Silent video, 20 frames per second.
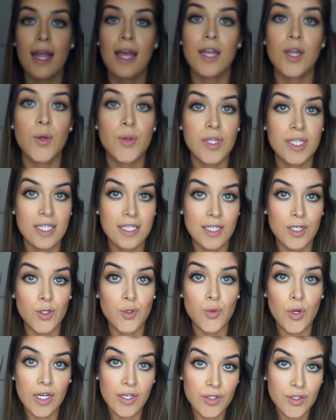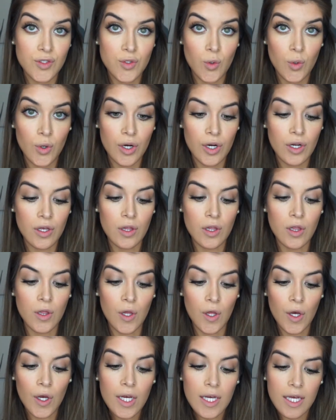I know this is a drugstore
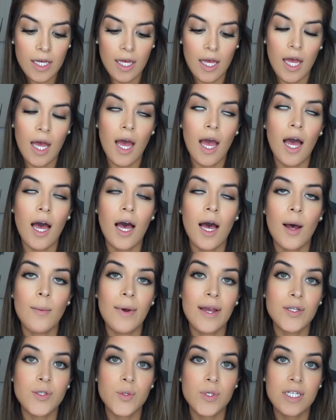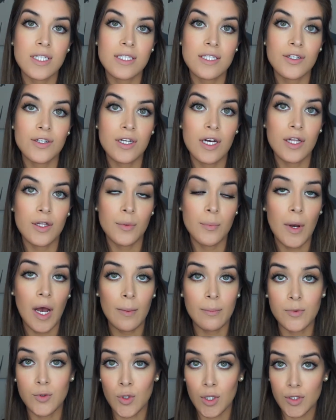look. I do consider
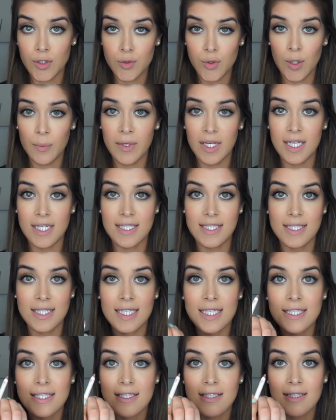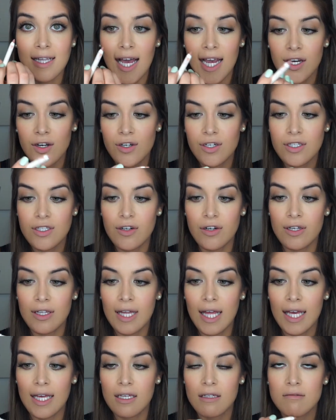ColourPop drugstore because these liners are
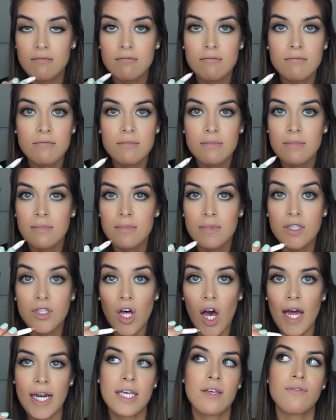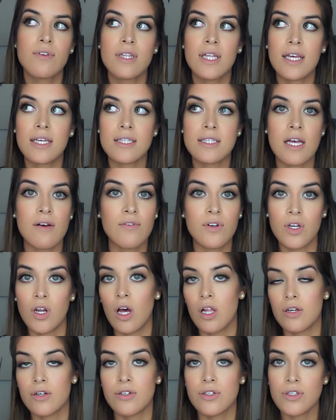like not even like
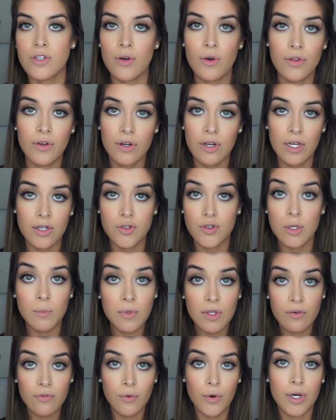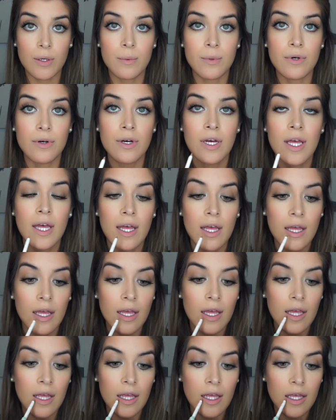$7. So they're extremely affordable.
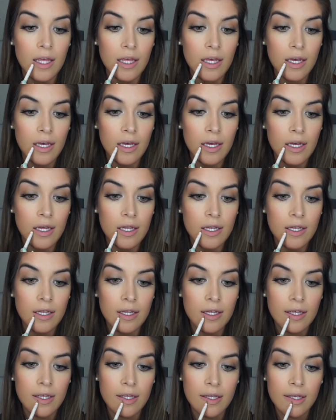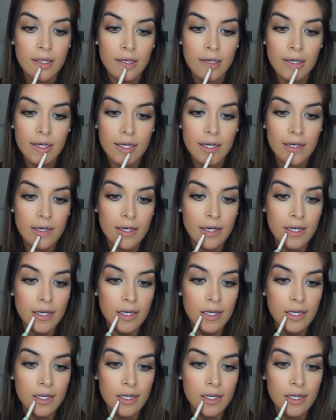And yeah.